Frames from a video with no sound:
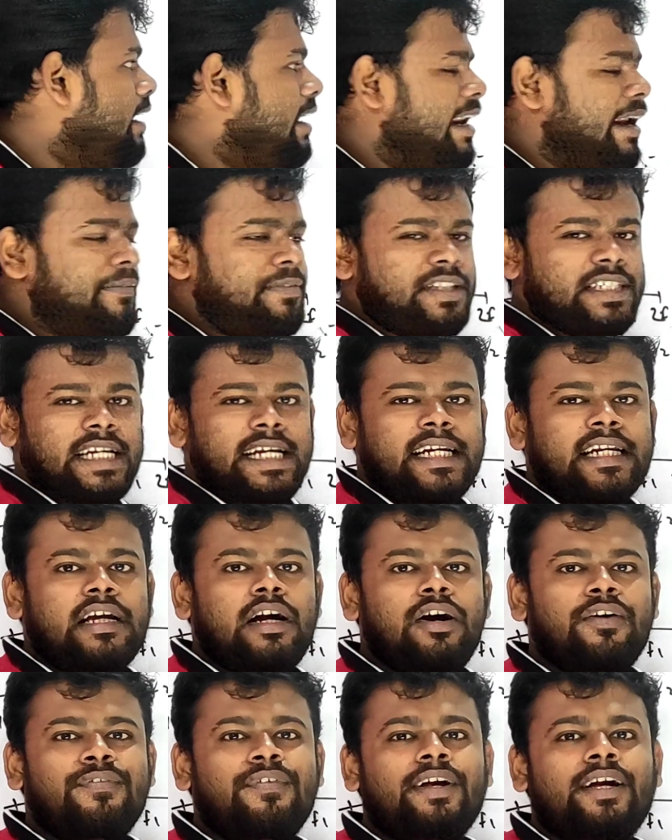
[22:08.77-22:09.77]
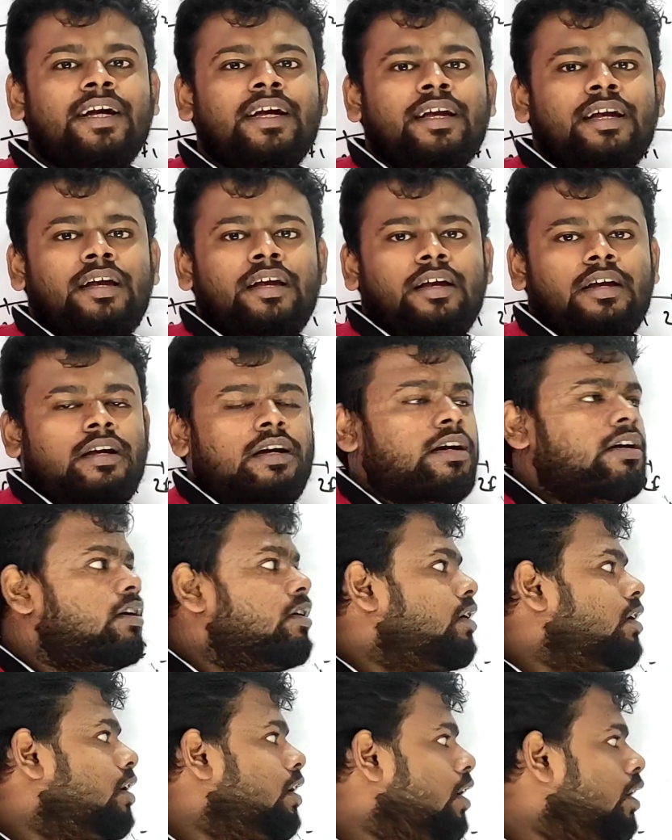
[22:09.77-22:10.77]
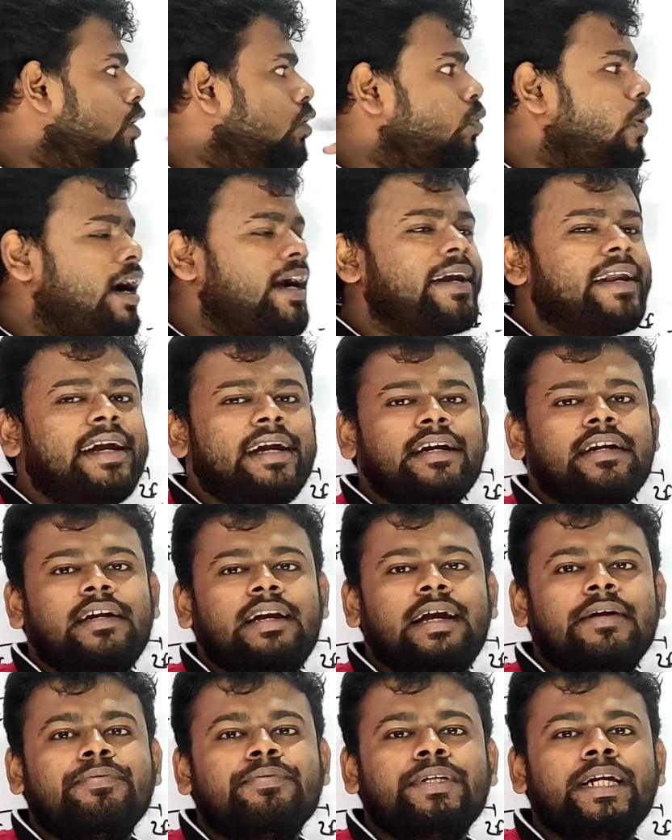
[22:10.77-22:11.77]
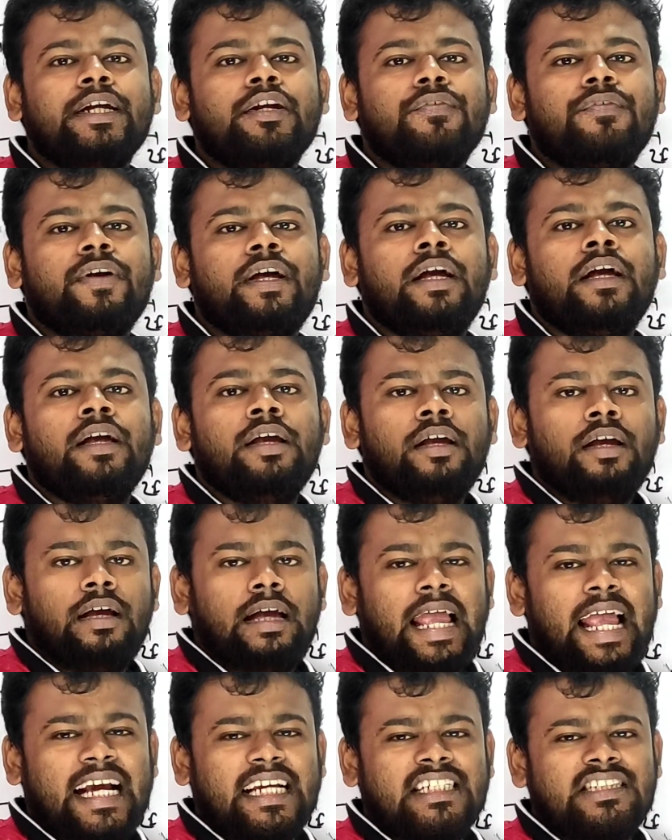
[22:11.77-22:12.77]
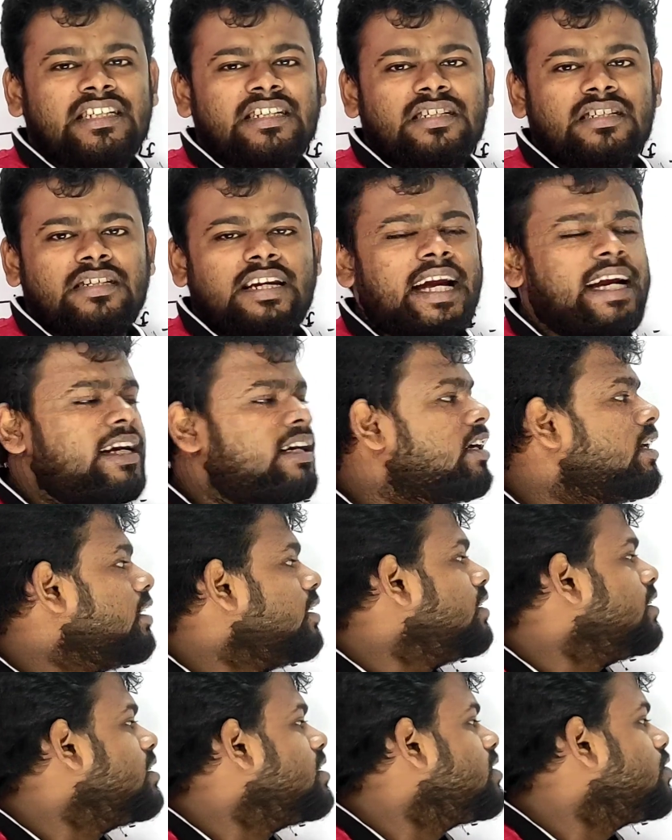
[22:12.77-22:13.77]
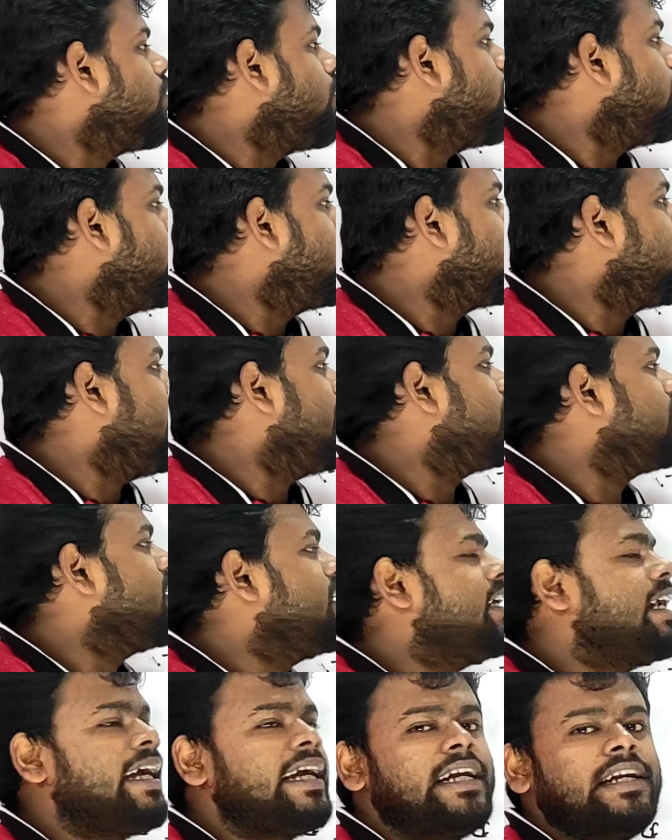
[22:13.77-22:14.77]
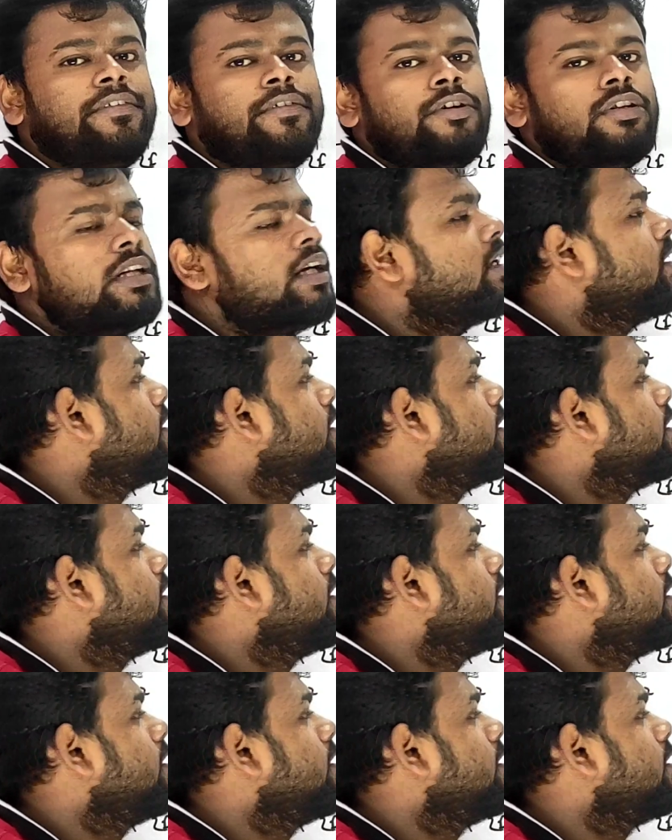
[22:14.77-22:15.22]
Left side of a quadrant, left side of a axis, right? This is all about left side negative.